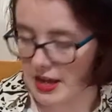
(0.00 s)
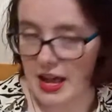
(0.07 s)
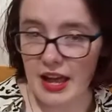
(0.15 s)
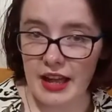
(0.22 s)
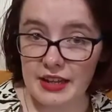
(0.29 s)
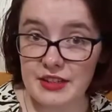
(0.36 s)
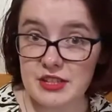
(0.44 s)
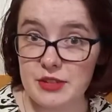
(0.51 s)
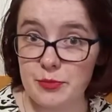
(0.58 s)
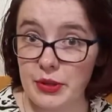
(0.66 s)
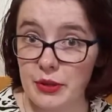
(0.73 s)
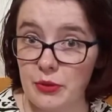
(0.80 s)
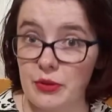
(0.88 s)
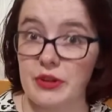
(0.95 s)
And it's a
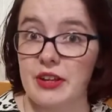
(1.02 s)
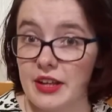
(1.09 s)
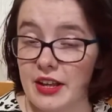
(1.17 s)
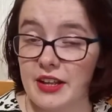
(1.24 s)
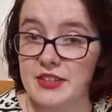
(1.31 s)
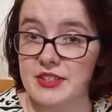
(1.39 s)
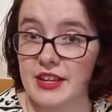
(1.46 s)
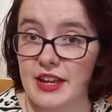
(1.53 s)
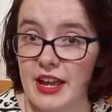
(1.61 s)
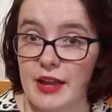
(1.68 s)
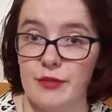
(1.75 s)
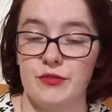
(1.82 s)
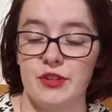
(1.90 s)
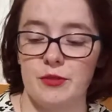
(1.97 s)
big one. It's a
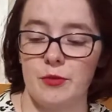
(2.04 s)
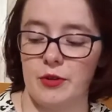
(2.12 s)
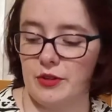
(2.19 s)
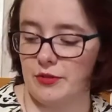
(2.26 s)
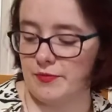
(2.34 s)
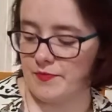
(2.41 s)
hefty one.